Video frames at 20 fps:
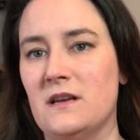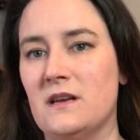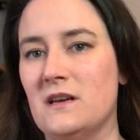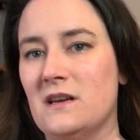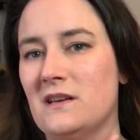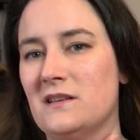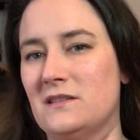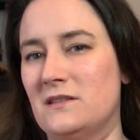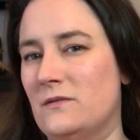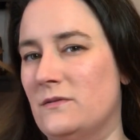
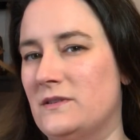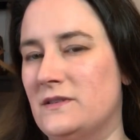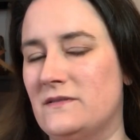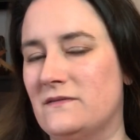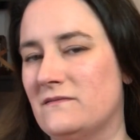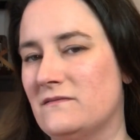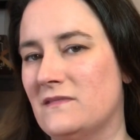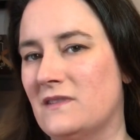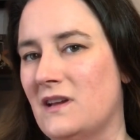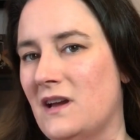So it's
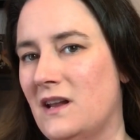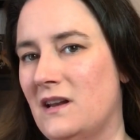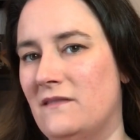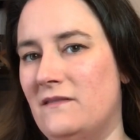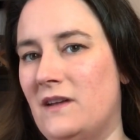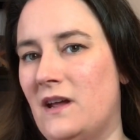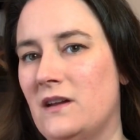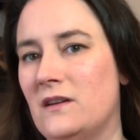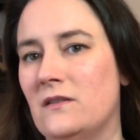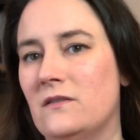kind of
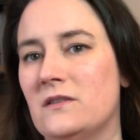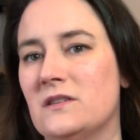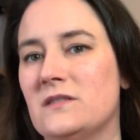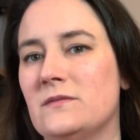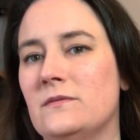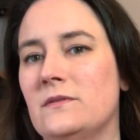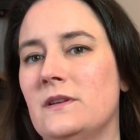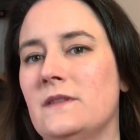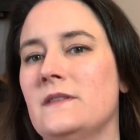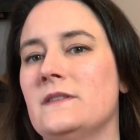not
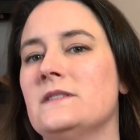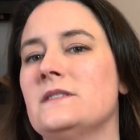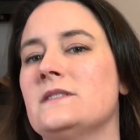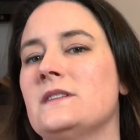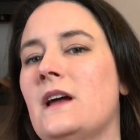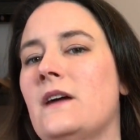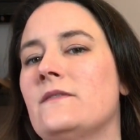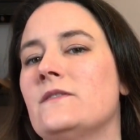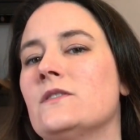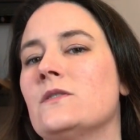noticeable. And this is
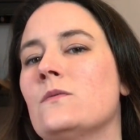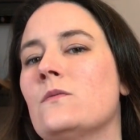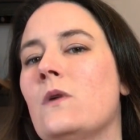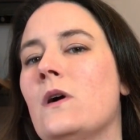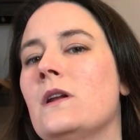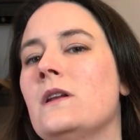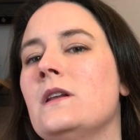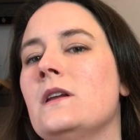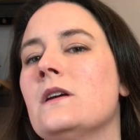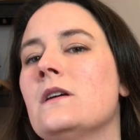after
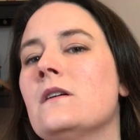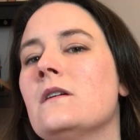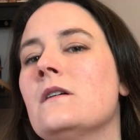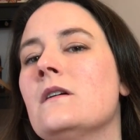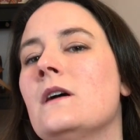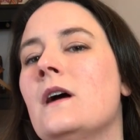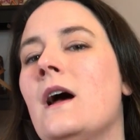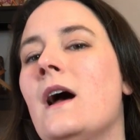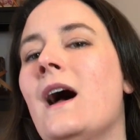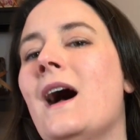1 year.
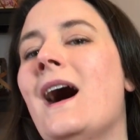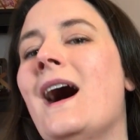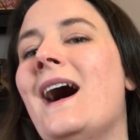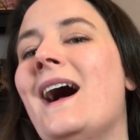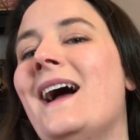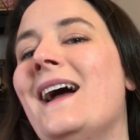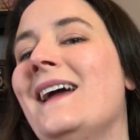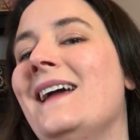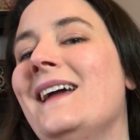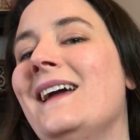
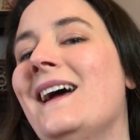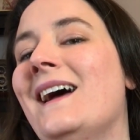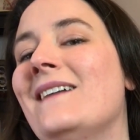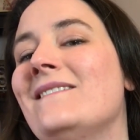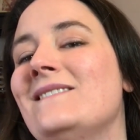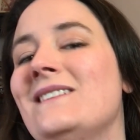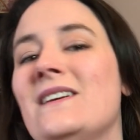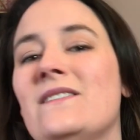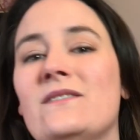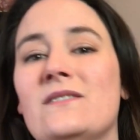I have
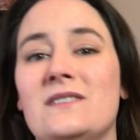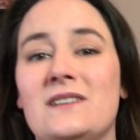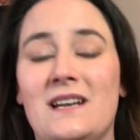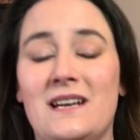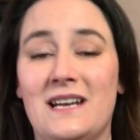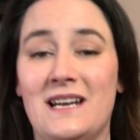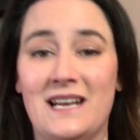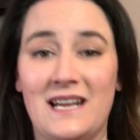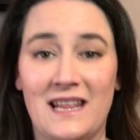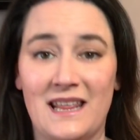never done
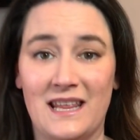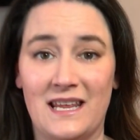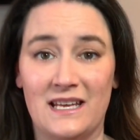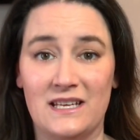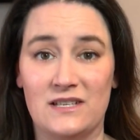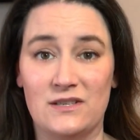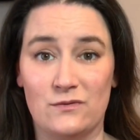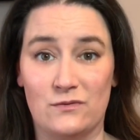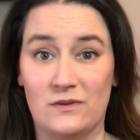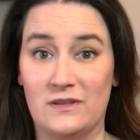anything
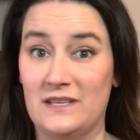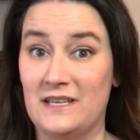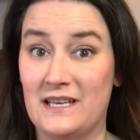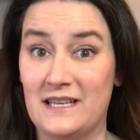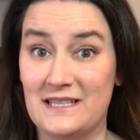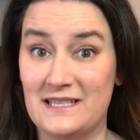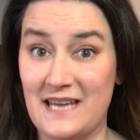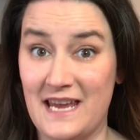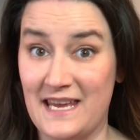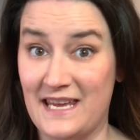to really
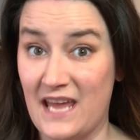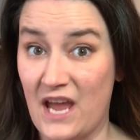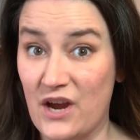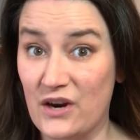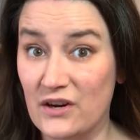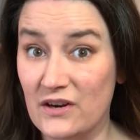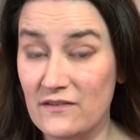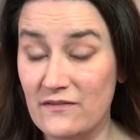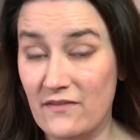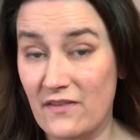take
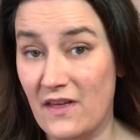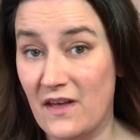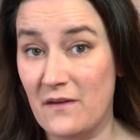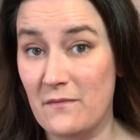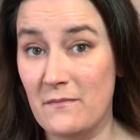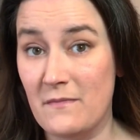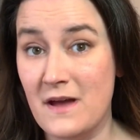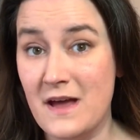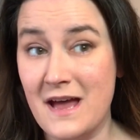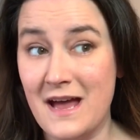care of
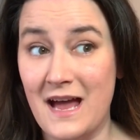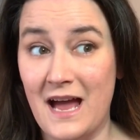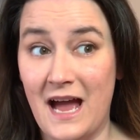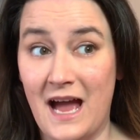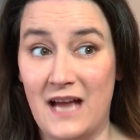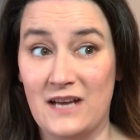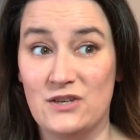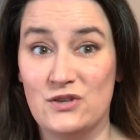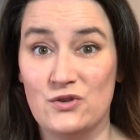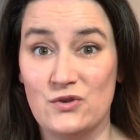them. I
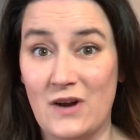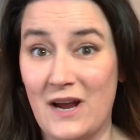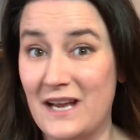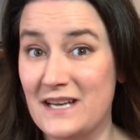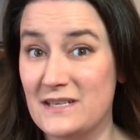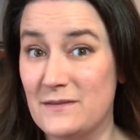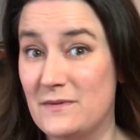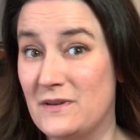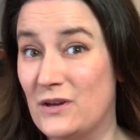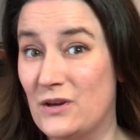tried
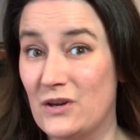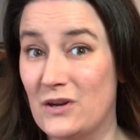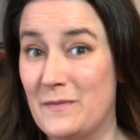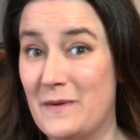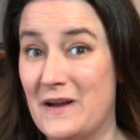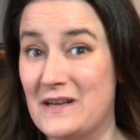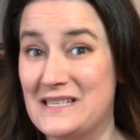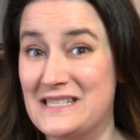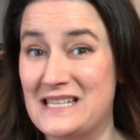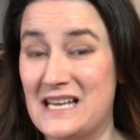to be good
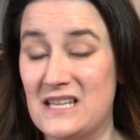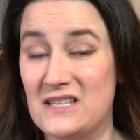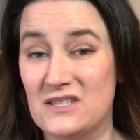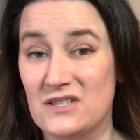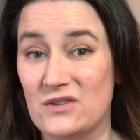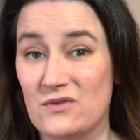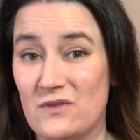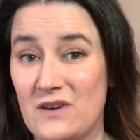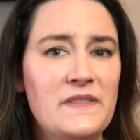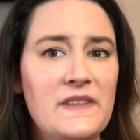about
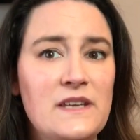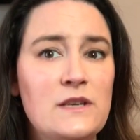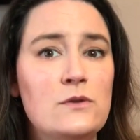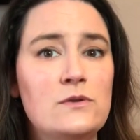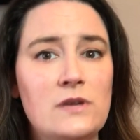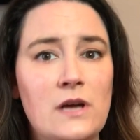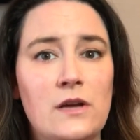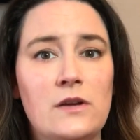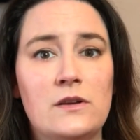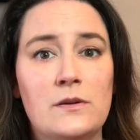sunscreen. They do
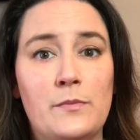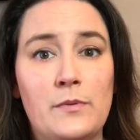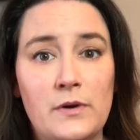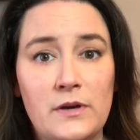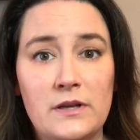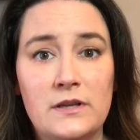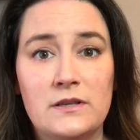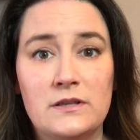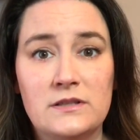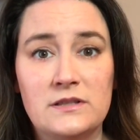tell you to
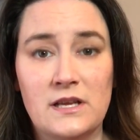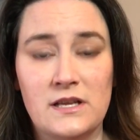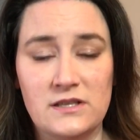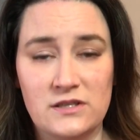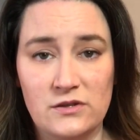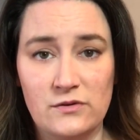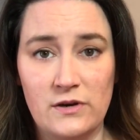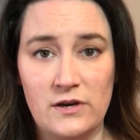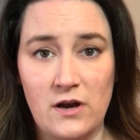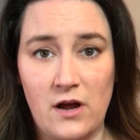put
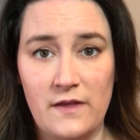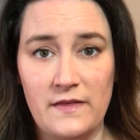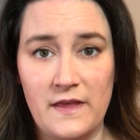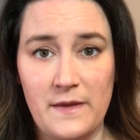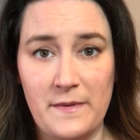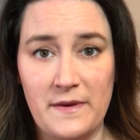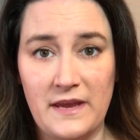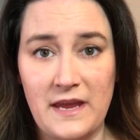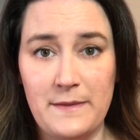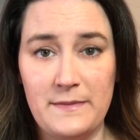sunscreen on them
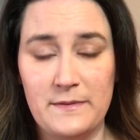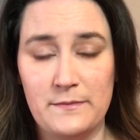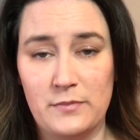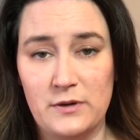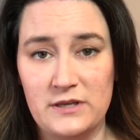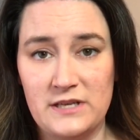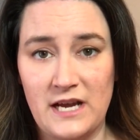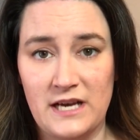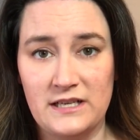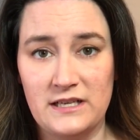and keep them
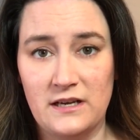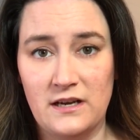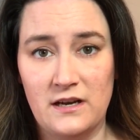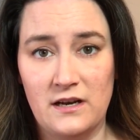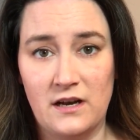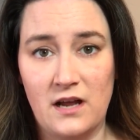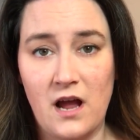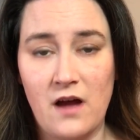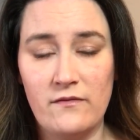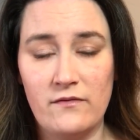protected and
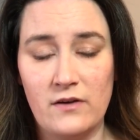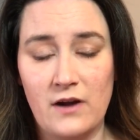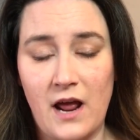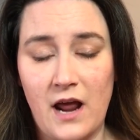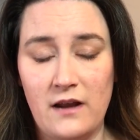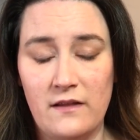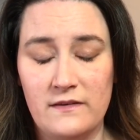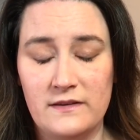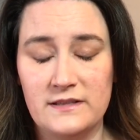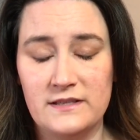covered out
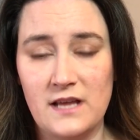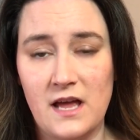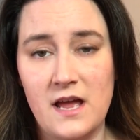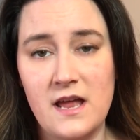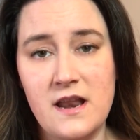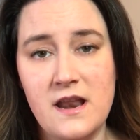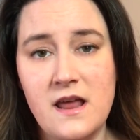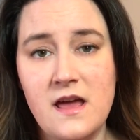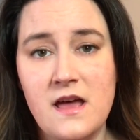of the sun